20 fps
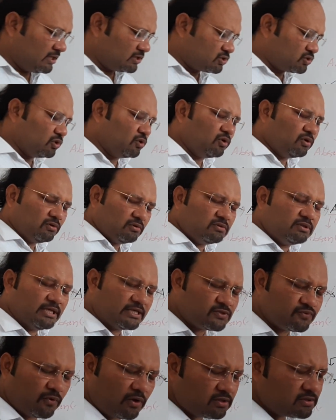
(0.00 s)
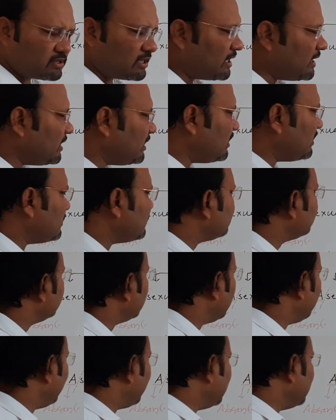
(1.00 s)
so this was
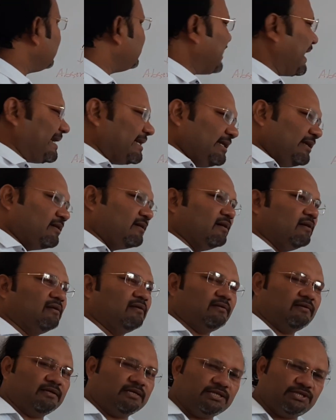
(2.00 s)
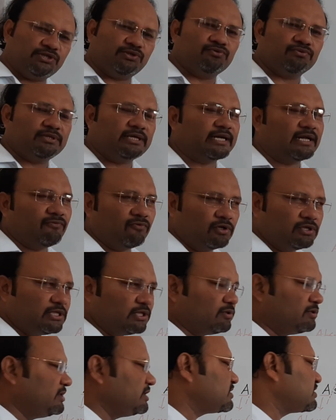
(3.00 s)
a very technical issue that I
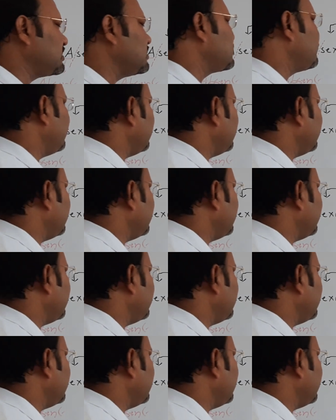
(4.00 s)
wanted to discuss